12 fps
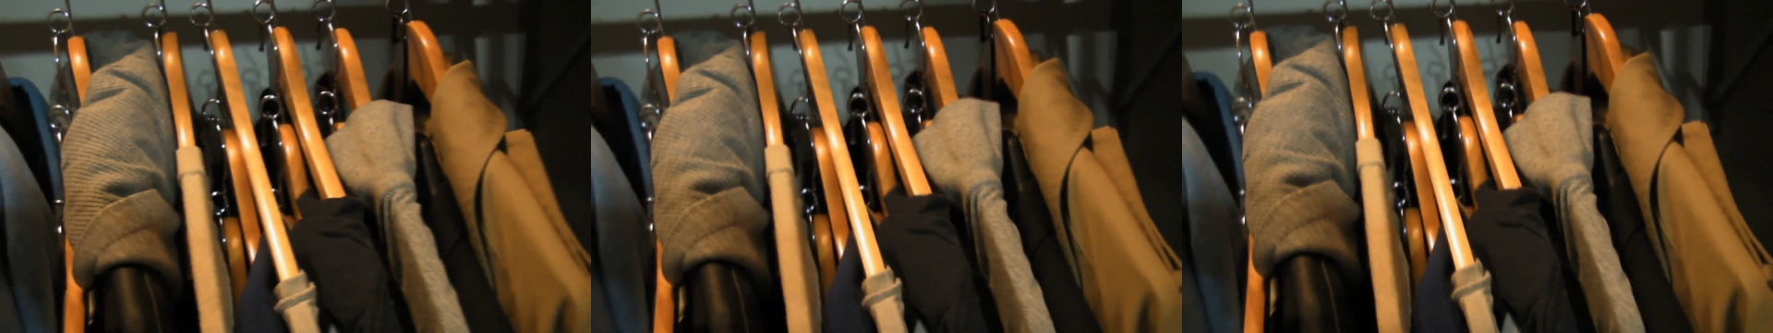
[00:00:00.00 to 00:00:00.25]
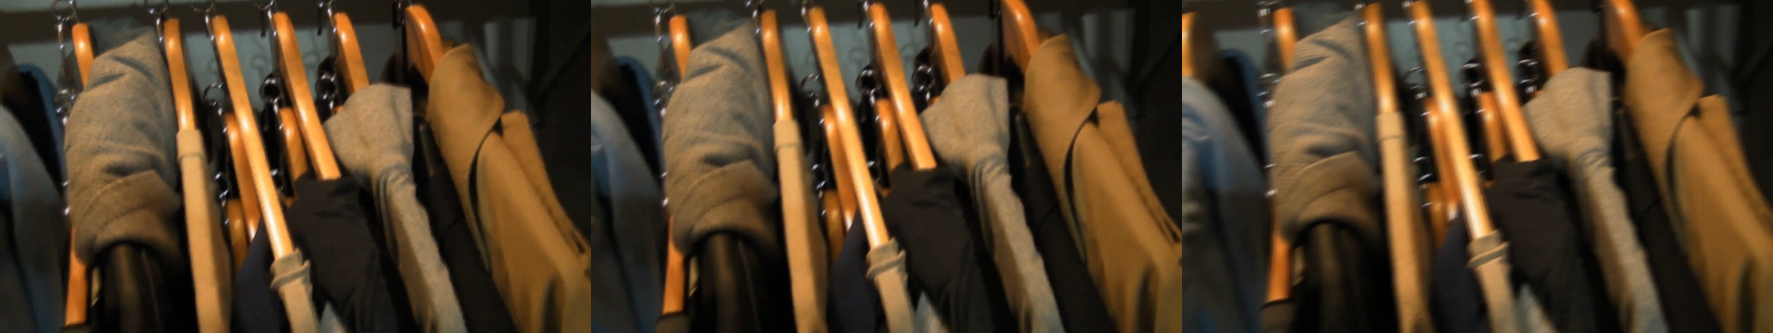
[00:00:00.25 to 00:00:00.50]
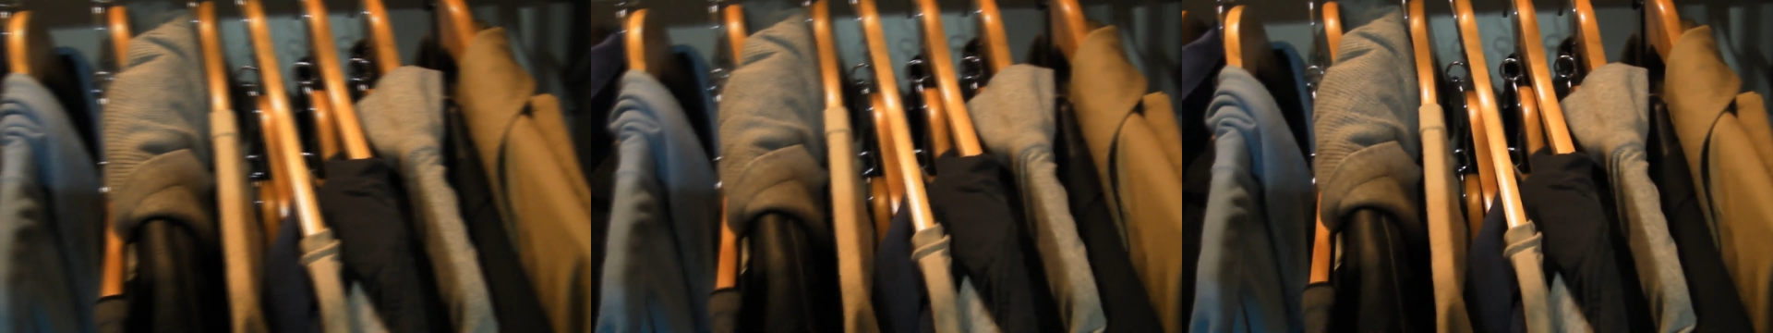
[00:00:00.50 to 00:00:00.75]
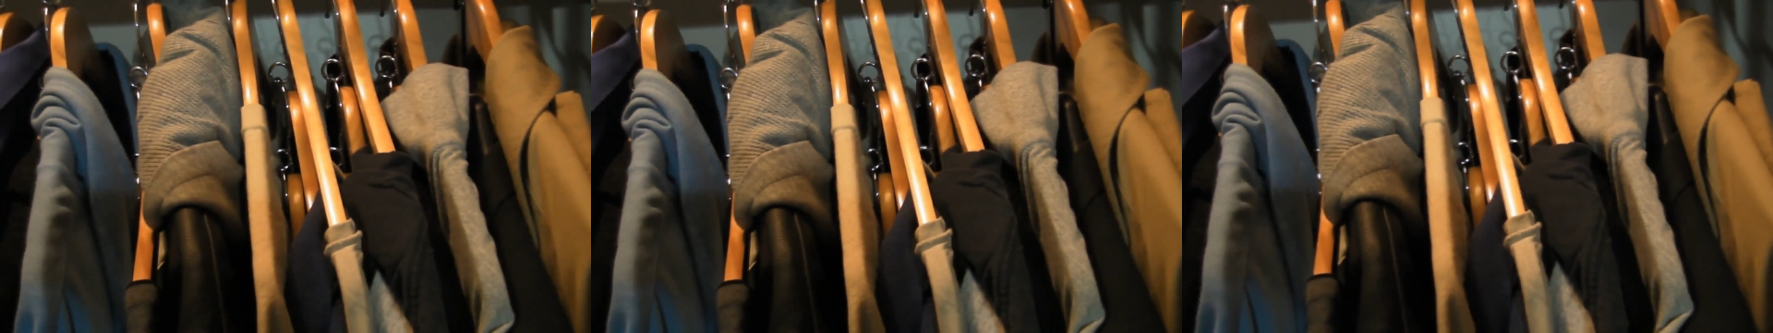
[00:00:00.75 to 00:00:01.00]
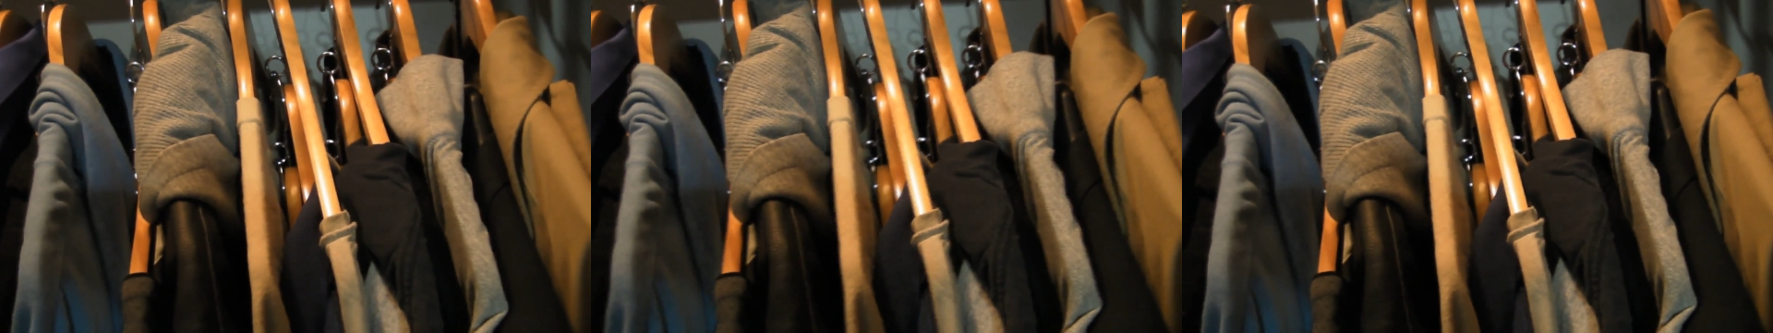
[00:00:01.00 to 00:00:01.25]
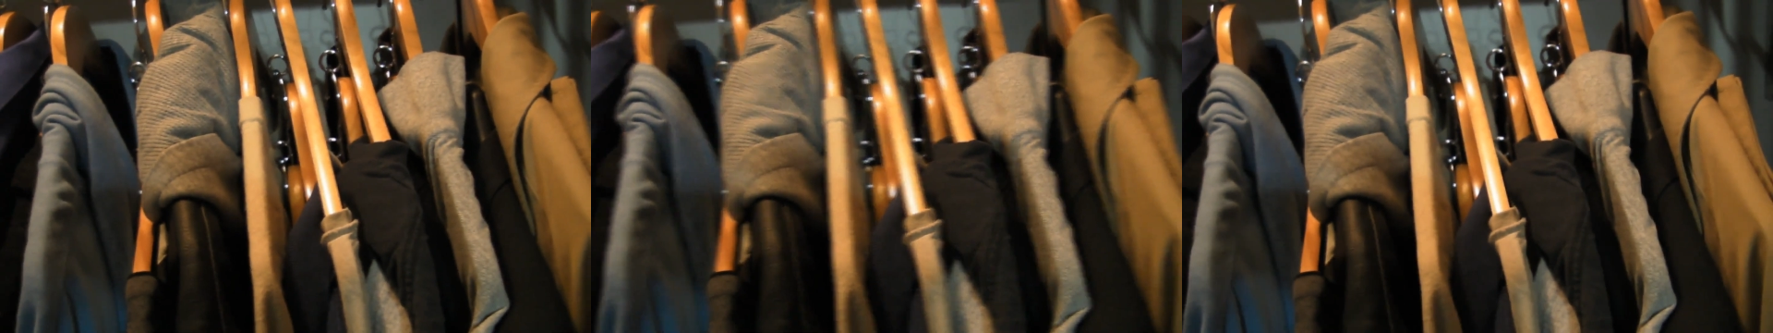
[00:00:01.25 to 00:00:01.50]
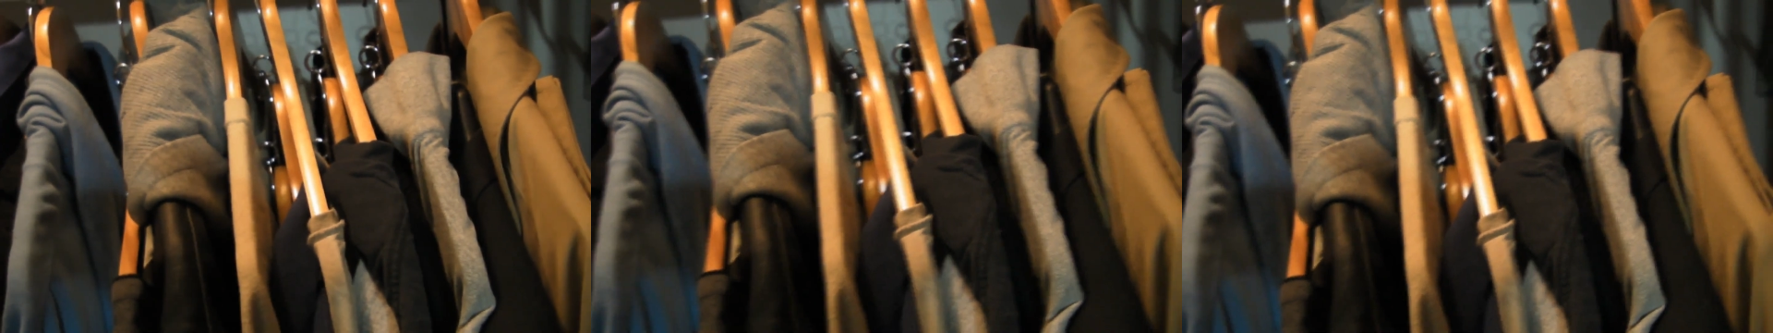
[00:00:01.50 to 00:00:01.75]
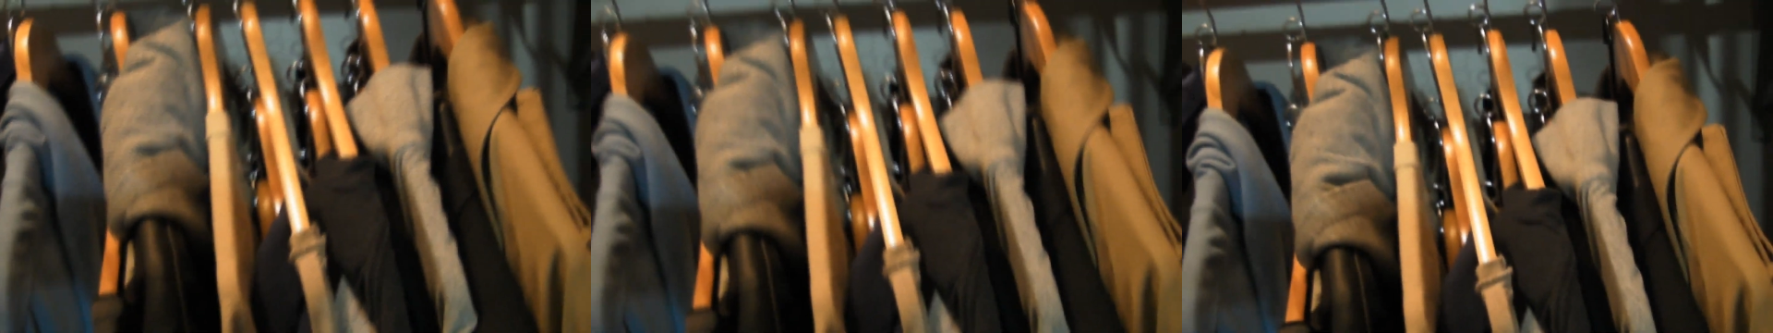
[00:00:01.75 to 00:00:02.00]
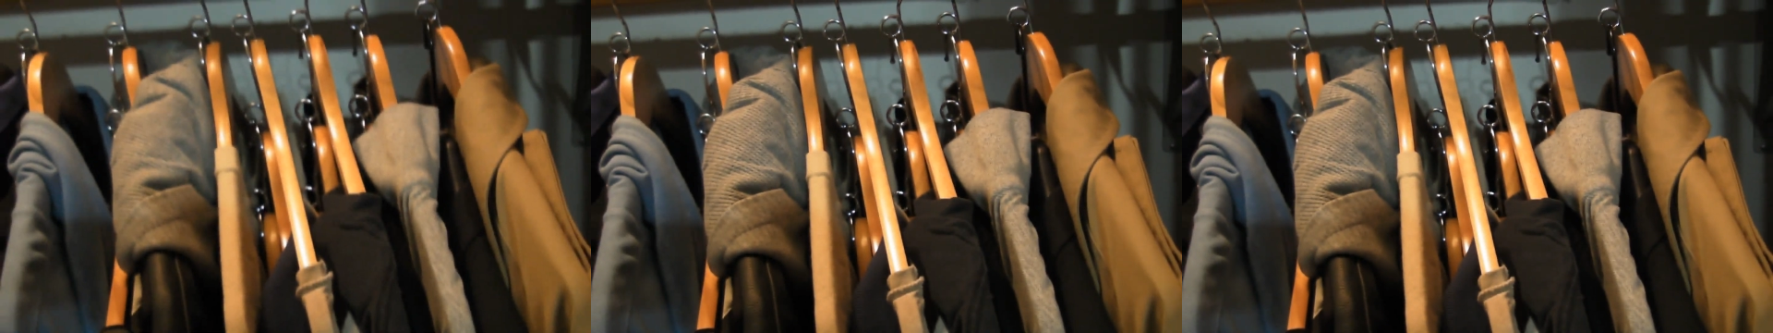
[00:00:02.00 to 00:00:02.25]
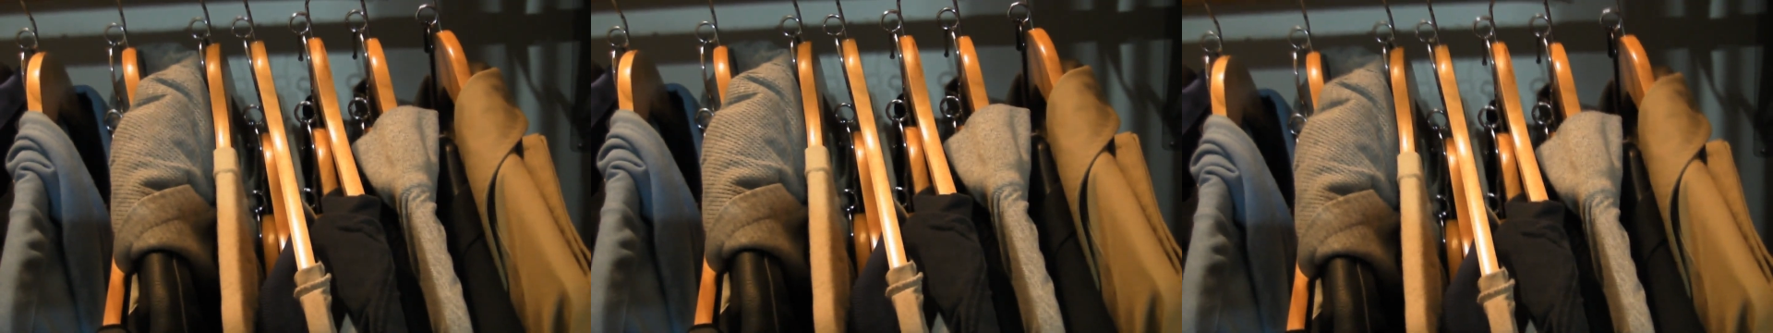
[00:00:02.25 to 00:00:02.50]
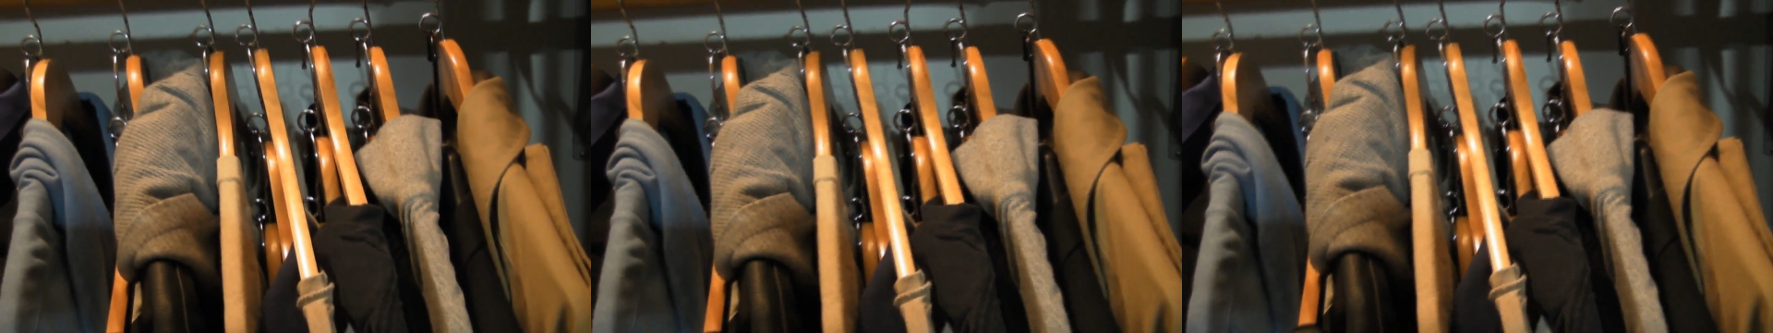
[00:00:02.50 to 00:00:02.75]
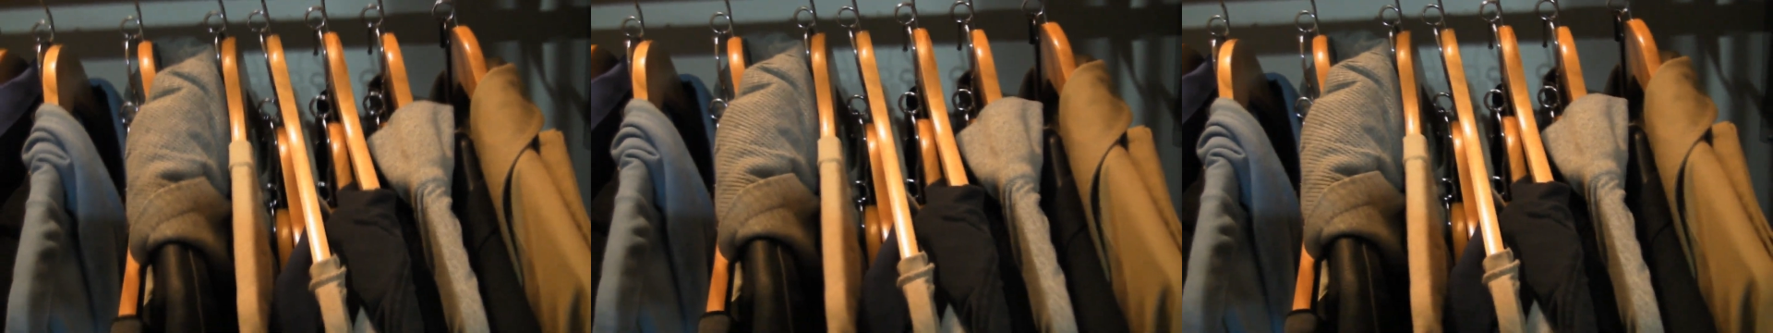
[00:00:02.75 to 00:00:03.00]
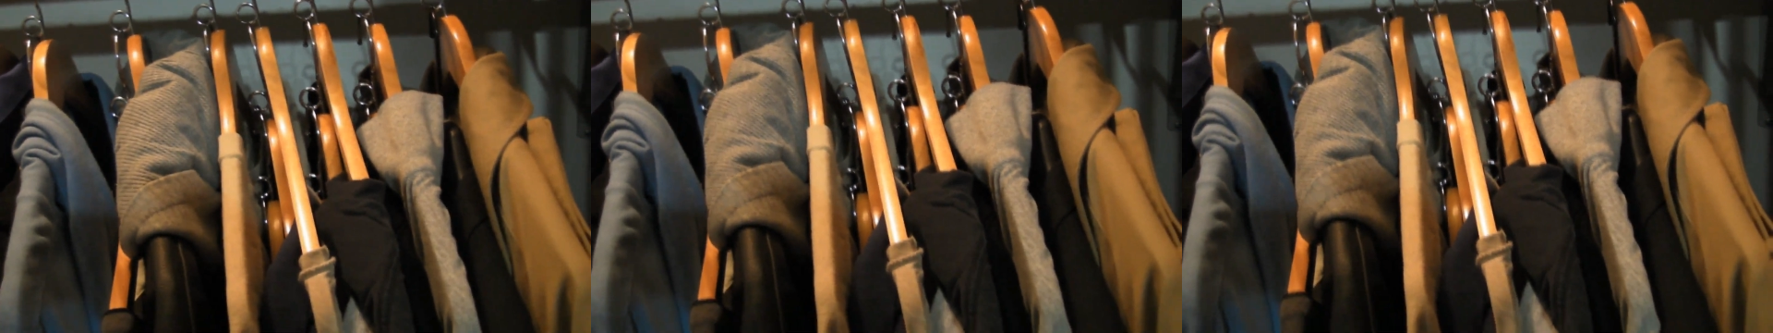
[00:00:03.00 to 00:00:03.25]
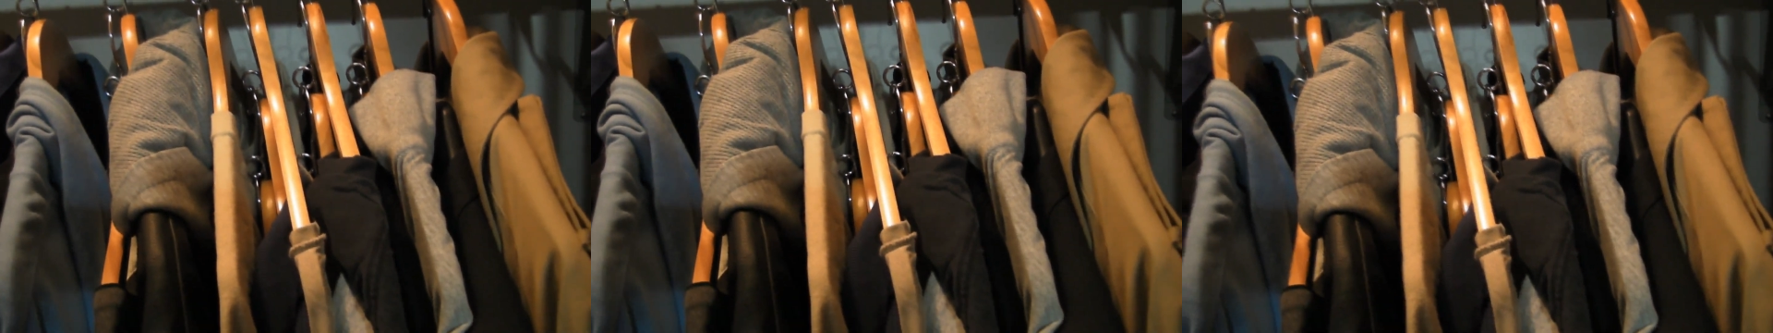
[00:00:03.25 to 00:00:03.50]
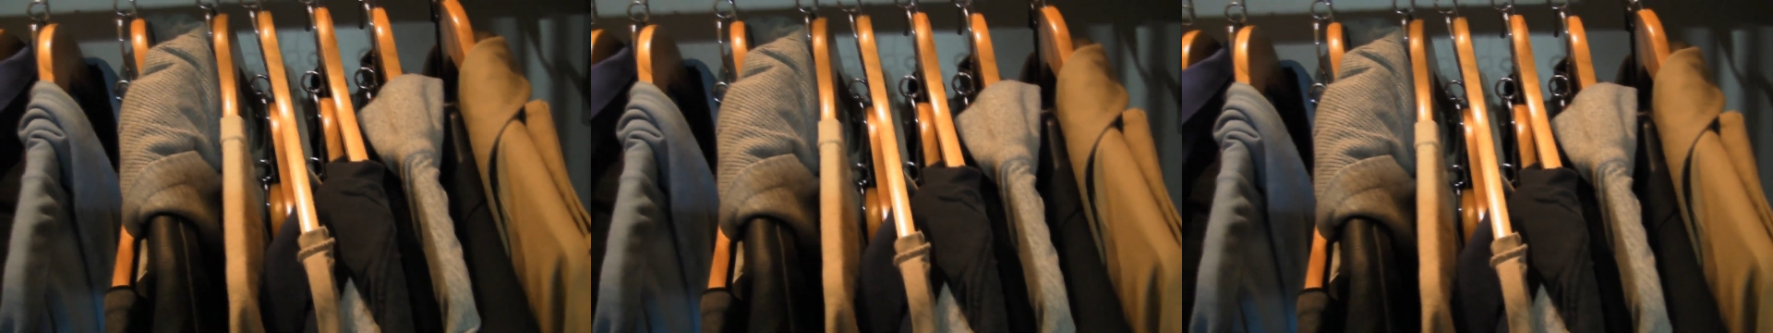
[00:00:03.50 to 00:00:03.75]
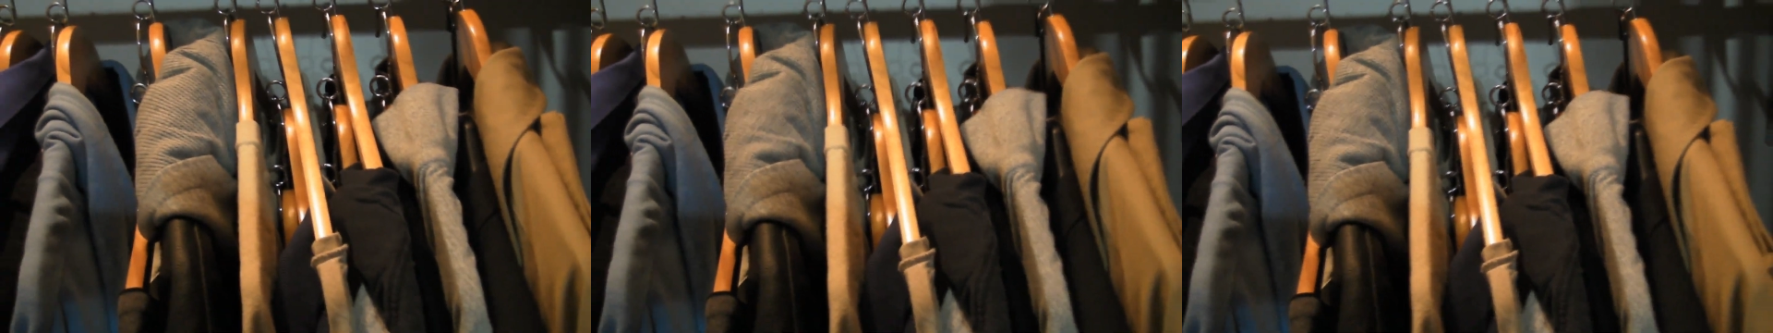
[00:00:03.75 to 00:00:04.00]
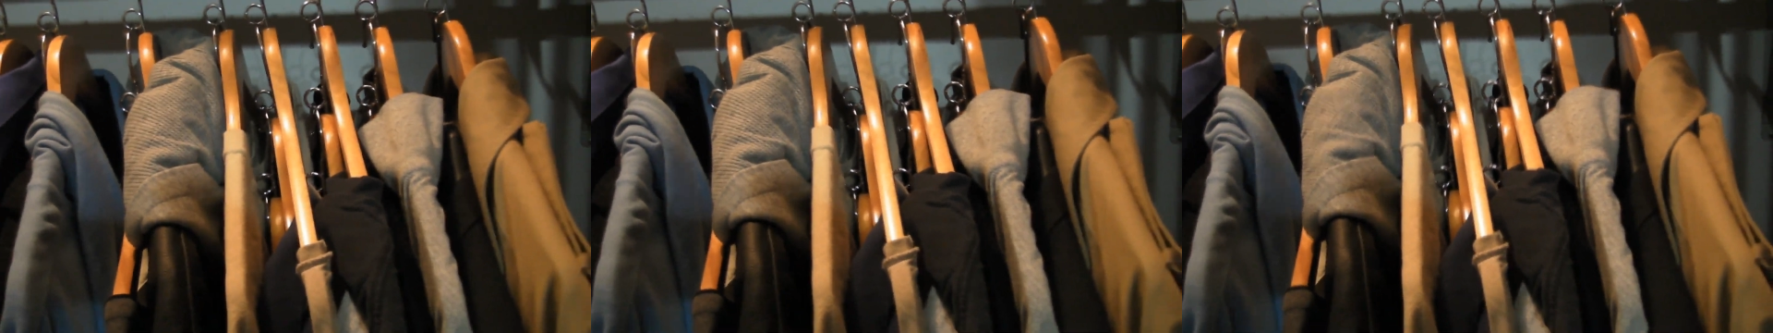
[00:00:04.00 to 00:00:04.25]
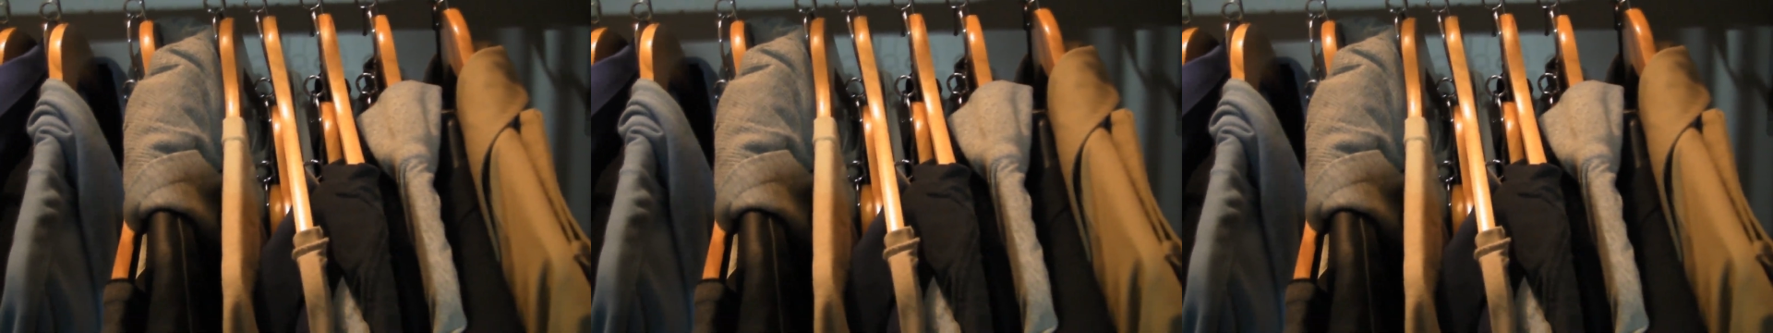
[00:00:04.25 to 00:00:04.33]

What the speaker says: (no speaker visible)